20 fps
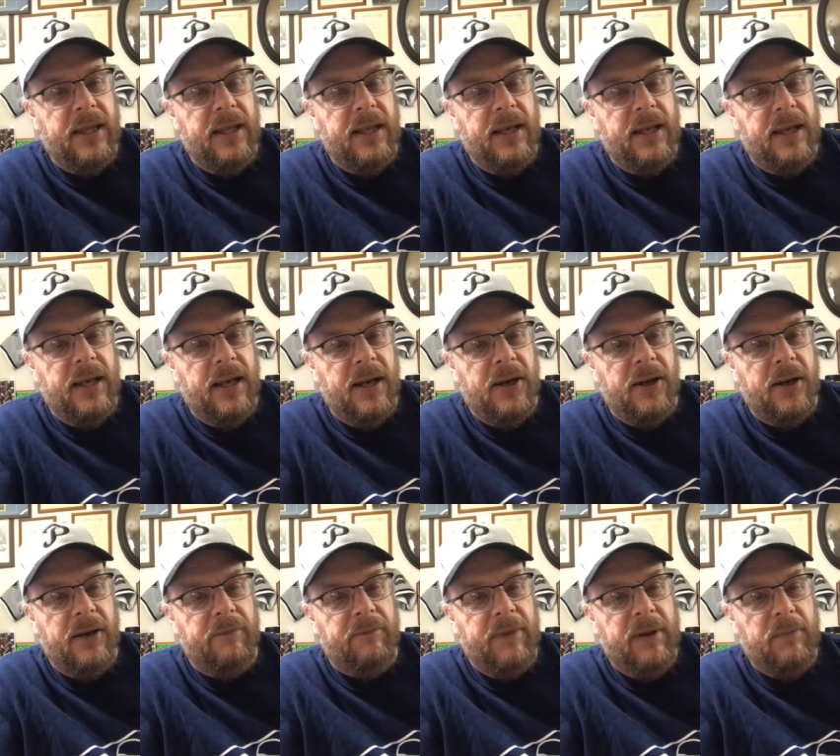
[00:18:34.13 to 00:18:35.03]
to hear
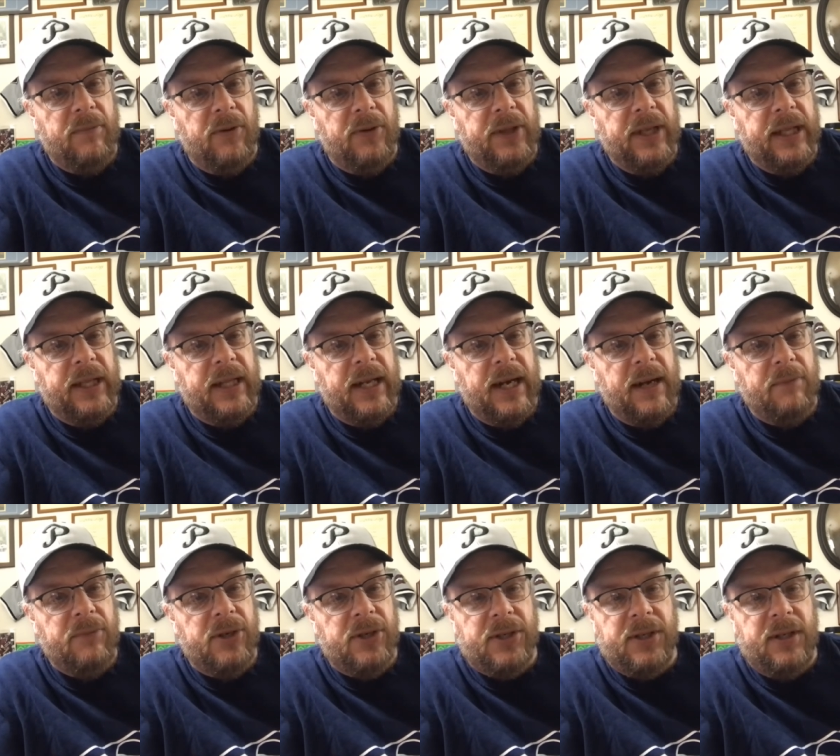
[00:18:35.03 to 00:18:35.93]
if people think that I'm
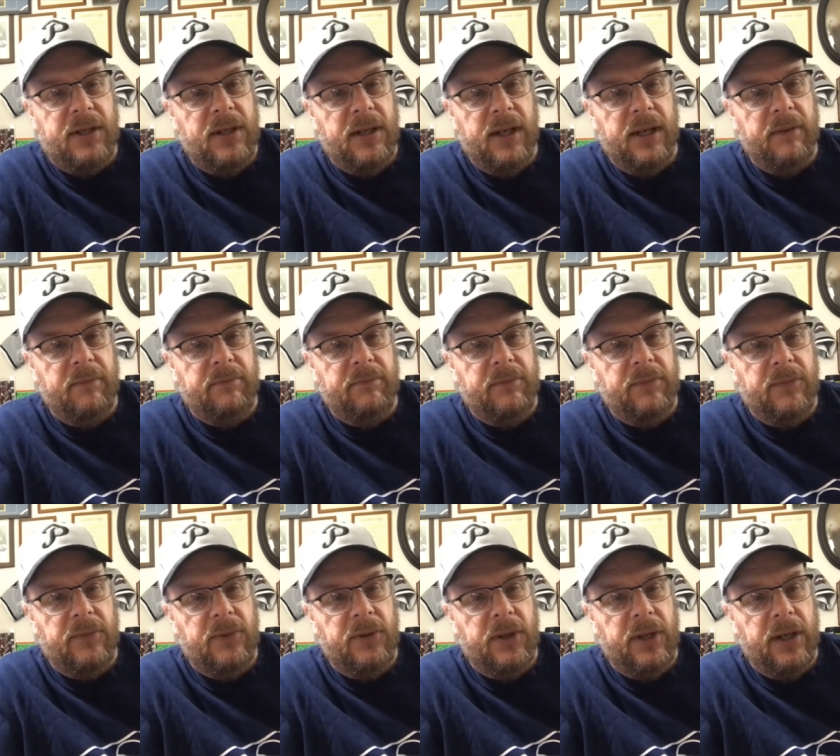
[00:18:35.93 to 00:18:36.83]
just, um,
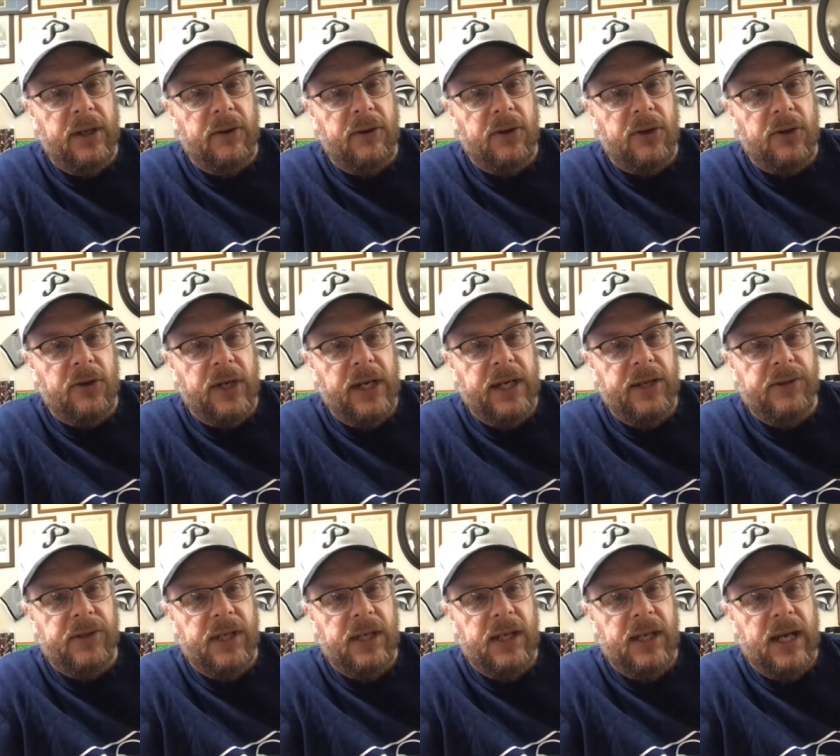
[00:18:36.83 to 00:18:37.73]
you know,
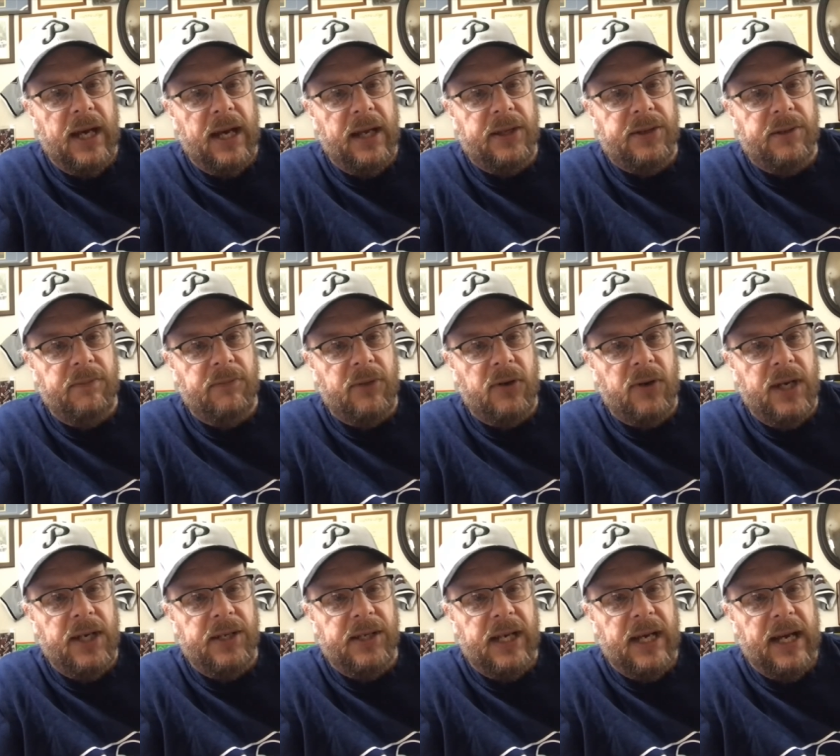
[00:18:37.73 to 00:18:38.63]
crazy, got some
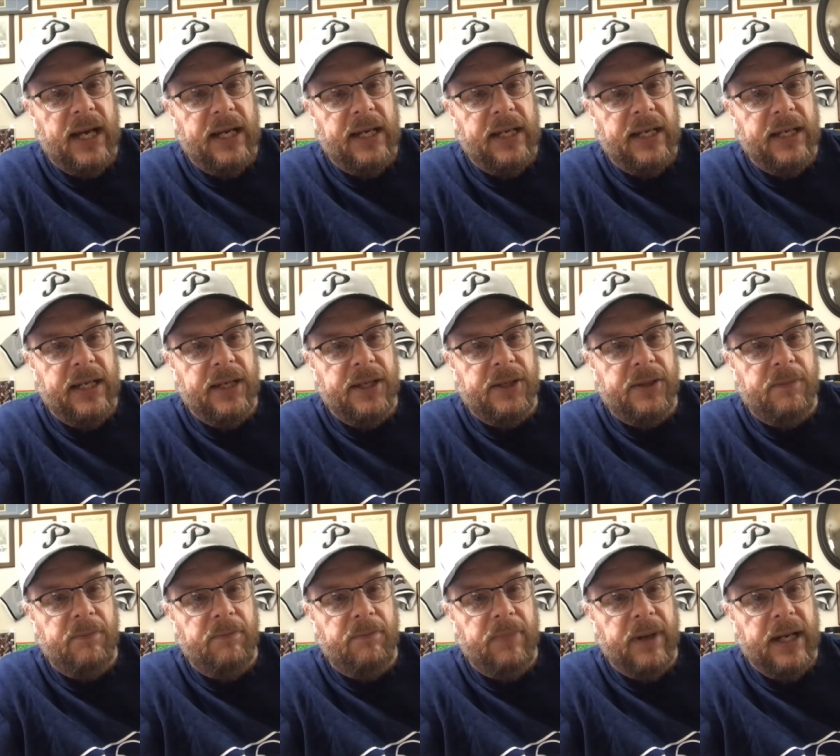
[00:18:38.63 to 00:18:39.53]
crazy ideas.
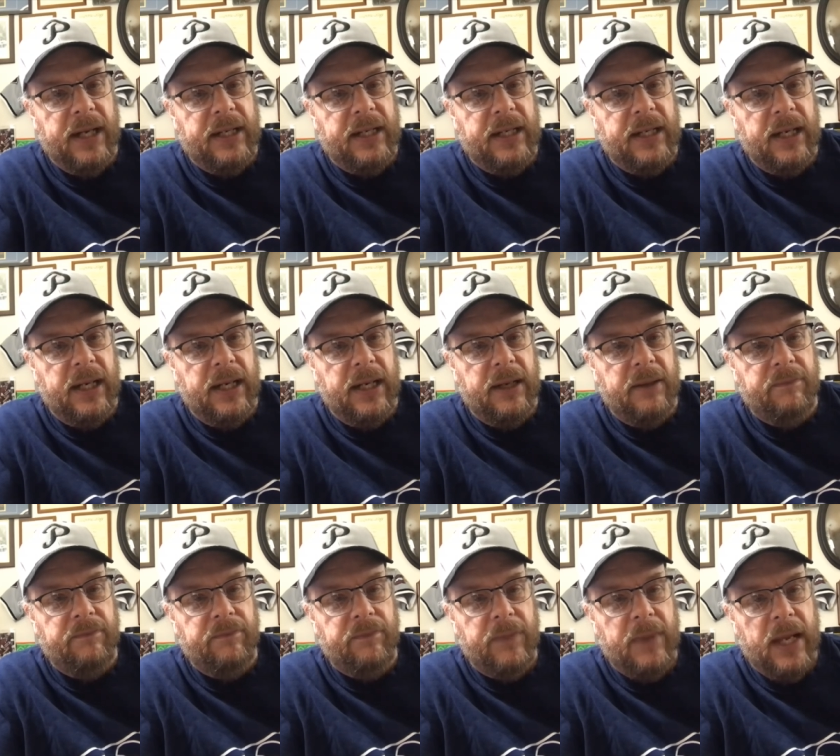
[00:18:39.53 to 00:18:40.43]
But, uh,
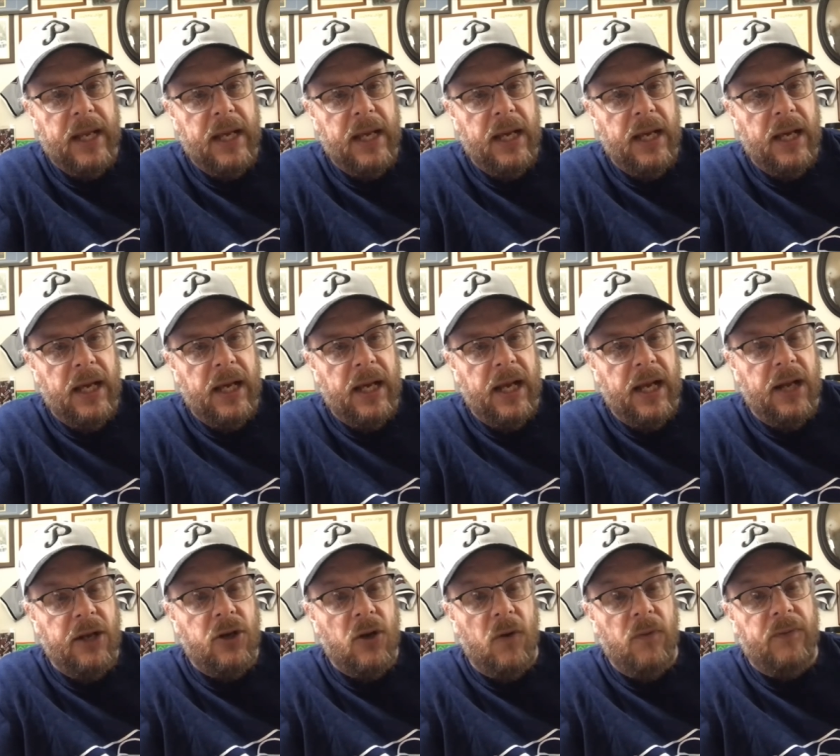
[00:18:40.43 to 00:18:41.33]

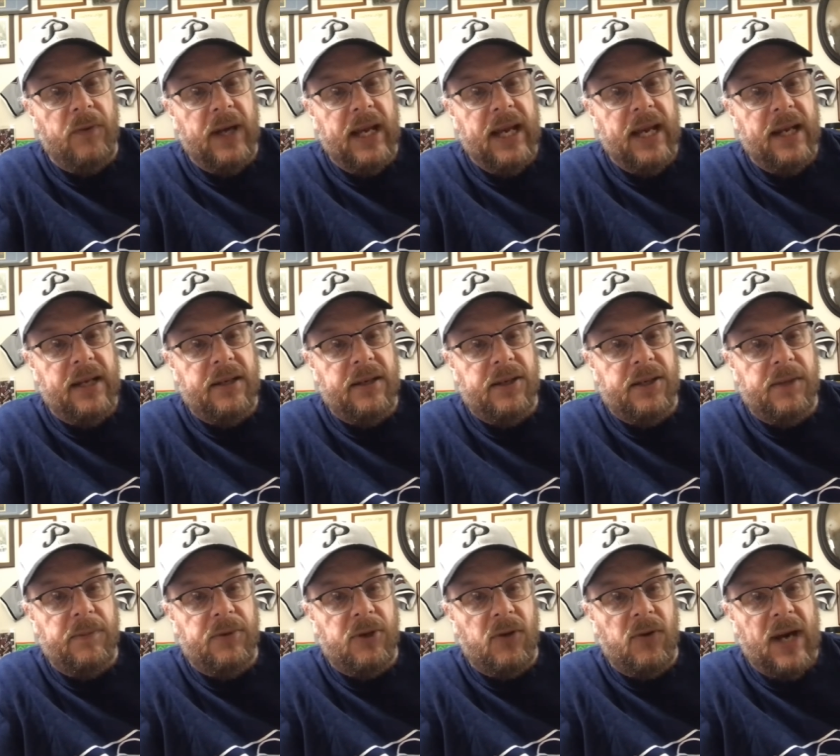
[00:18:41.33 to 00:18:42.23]
and don't forget to
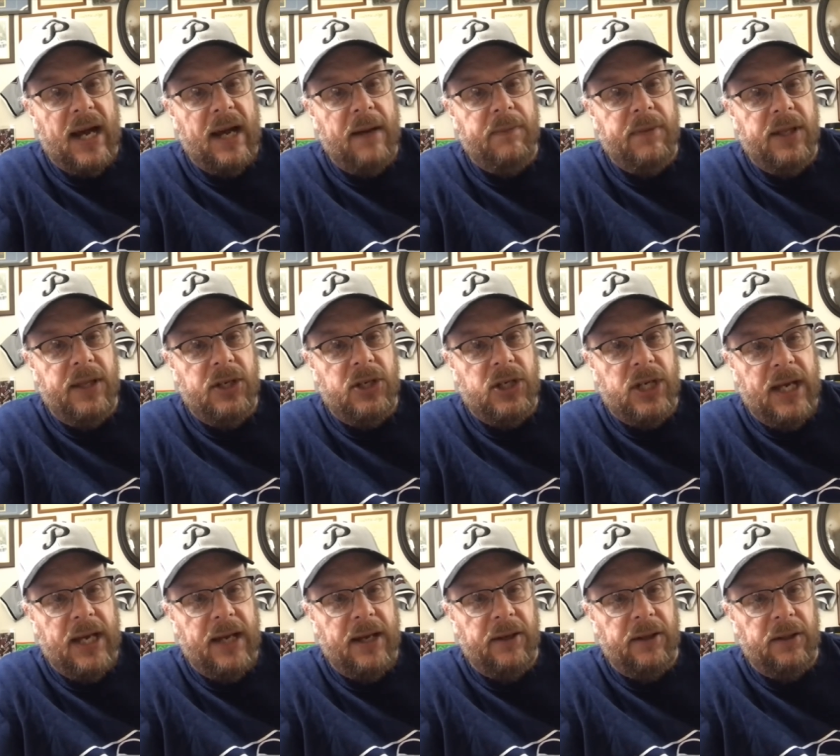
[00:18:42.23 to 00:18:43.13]
subscribe to the
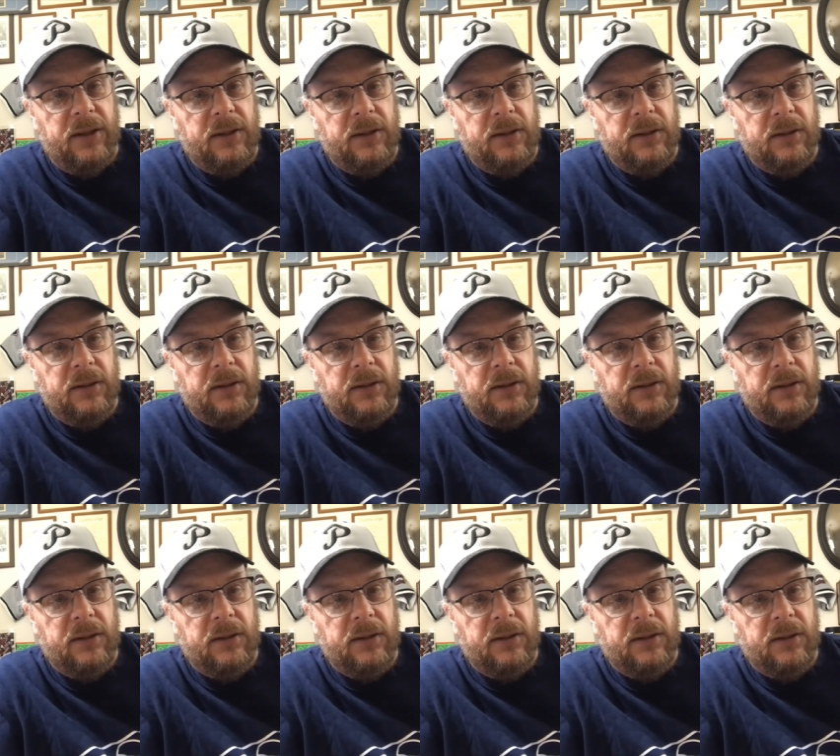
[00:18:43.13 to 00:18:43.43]
channel,